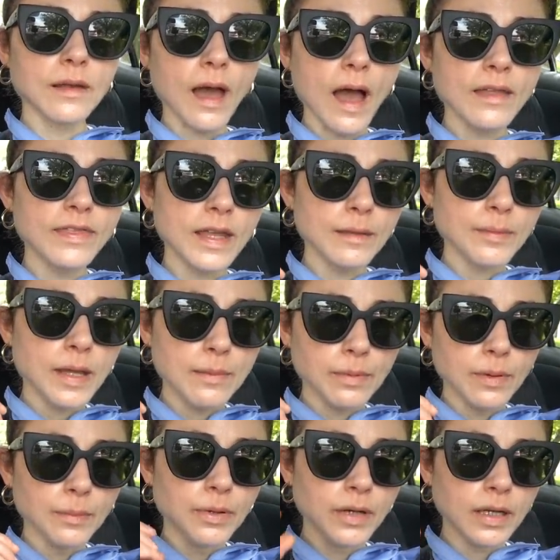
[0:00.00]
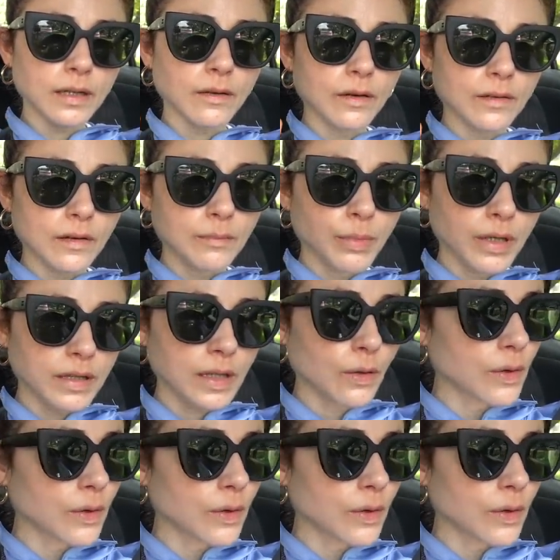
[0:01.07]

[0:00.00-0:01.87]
I think people put put the